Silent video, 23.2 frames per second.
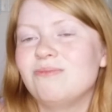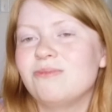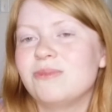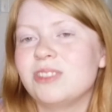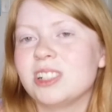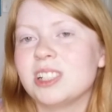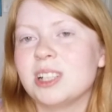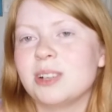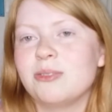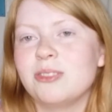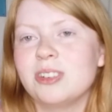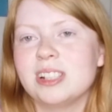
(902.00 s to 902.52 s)

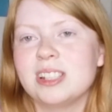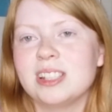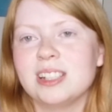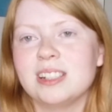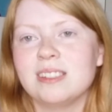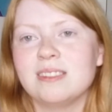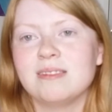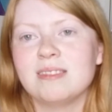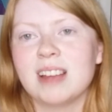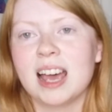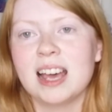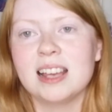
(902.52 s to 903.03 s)
for some
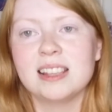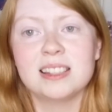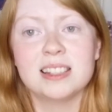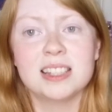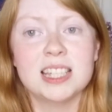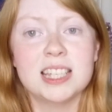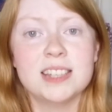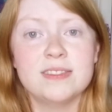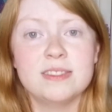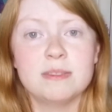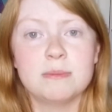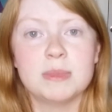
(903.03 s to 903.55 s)
reason,
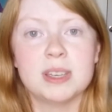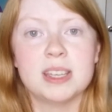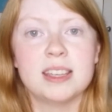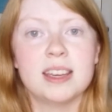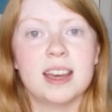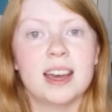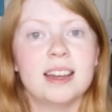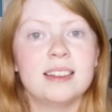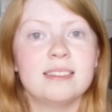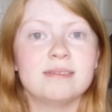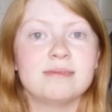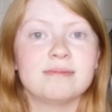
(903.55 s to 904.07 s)
hasn't given me
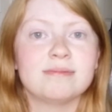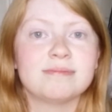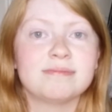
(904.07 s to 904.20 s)
yet.